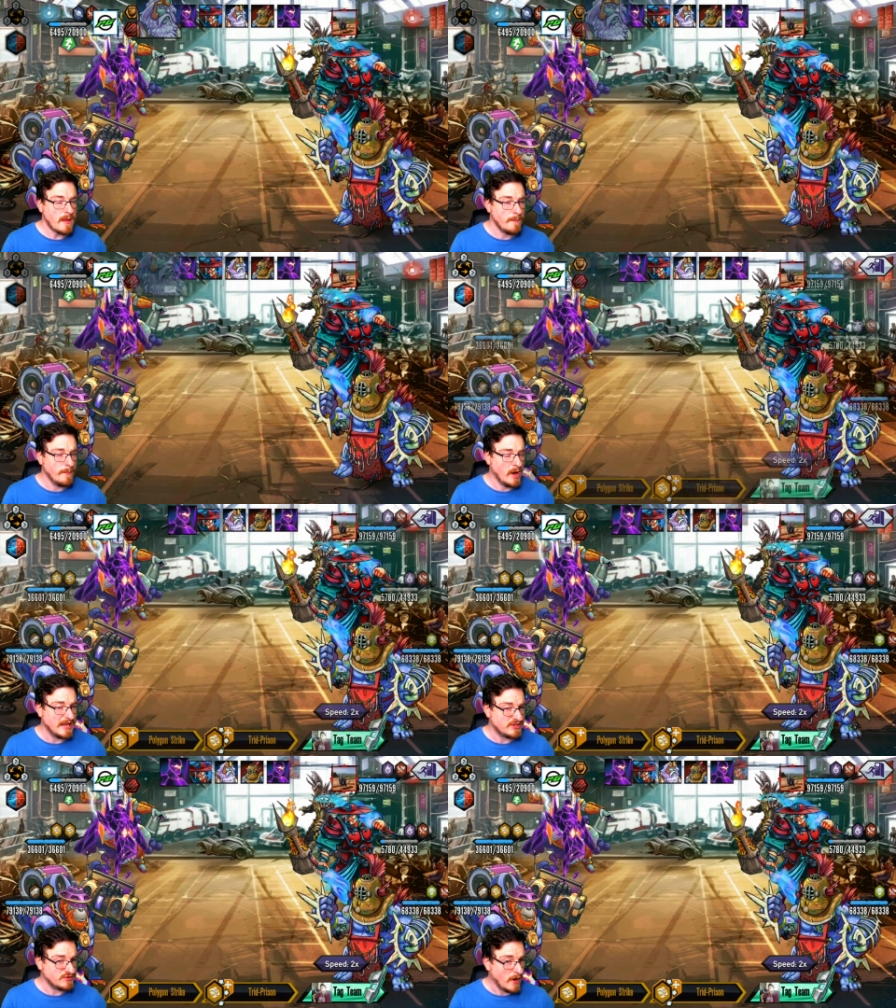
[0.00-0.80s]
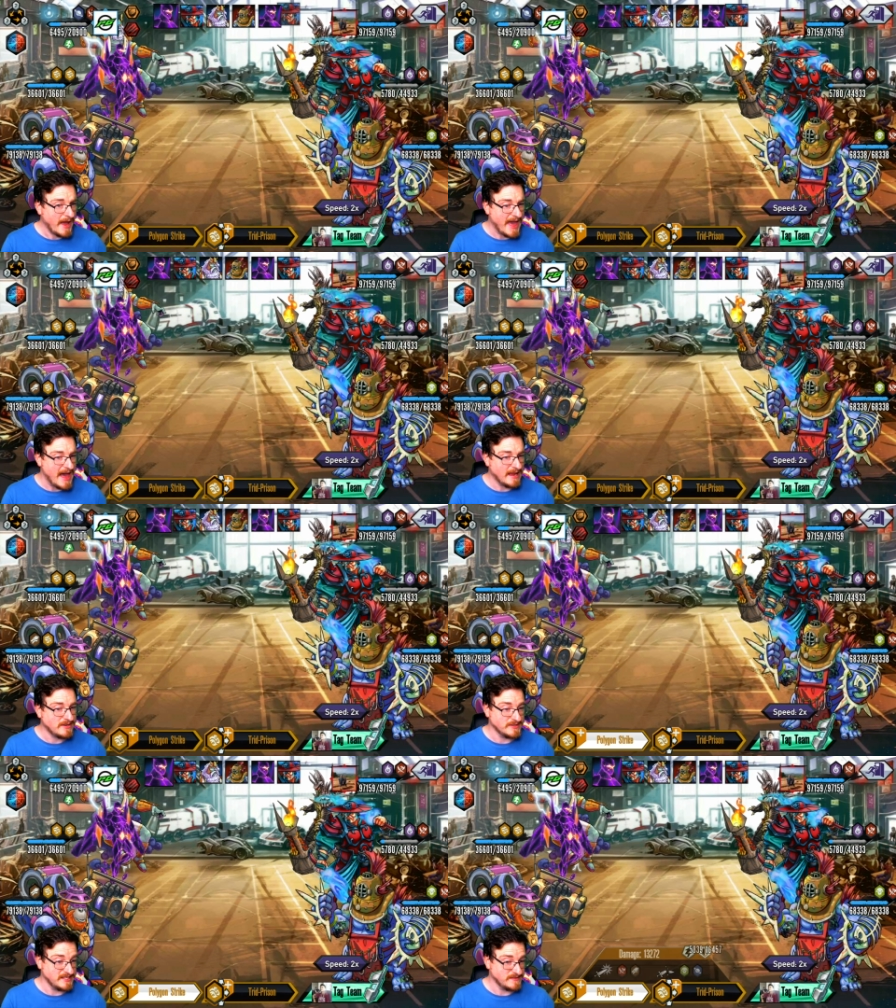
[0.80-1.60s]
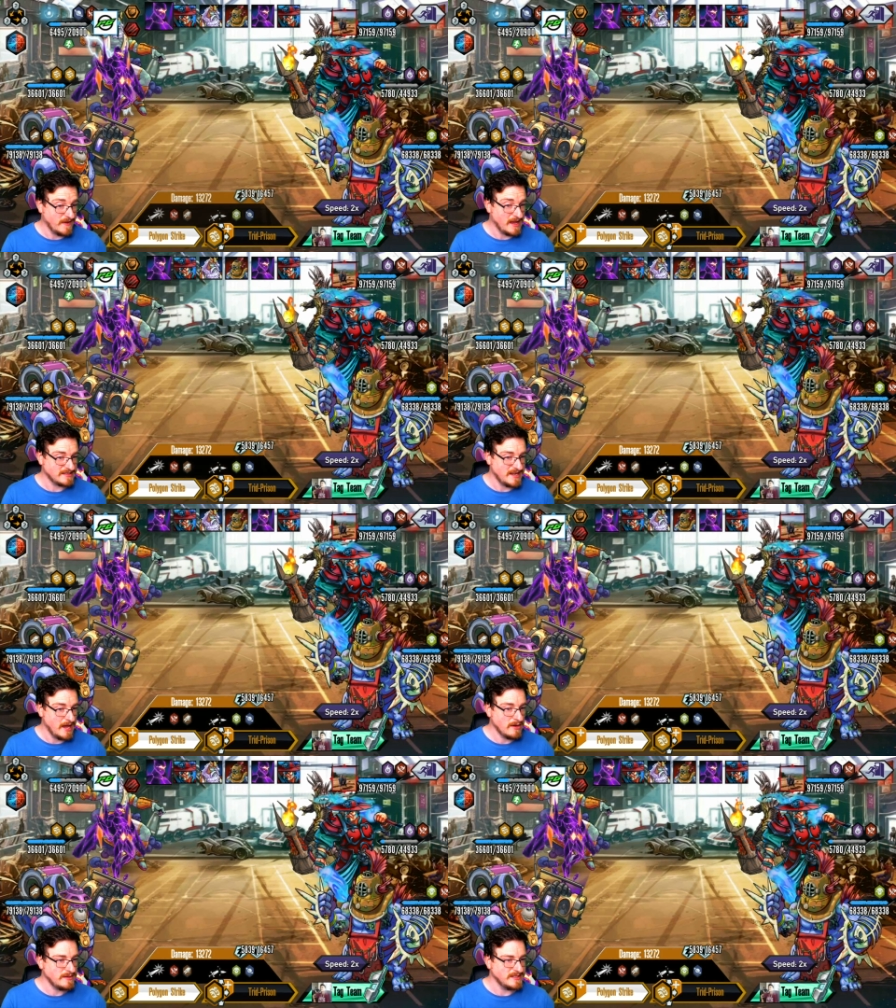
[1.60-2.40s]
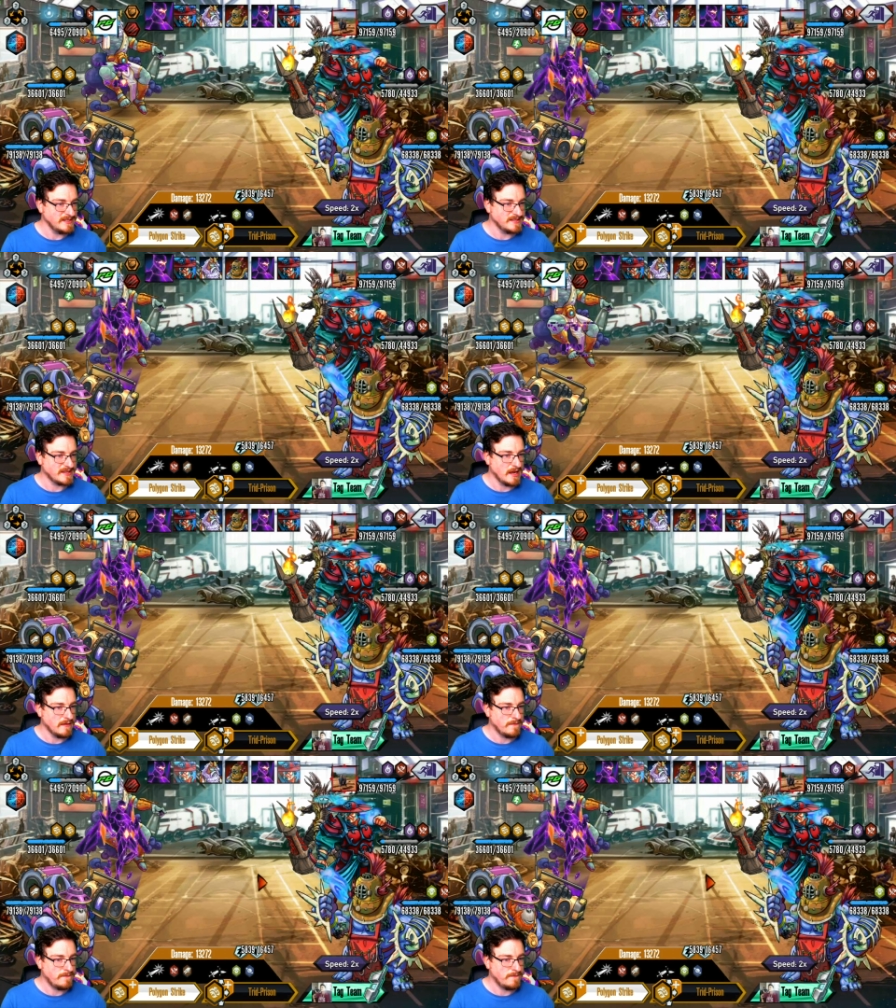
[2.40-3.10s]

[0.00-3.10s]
Mind Triad, because he's fast now, he's going to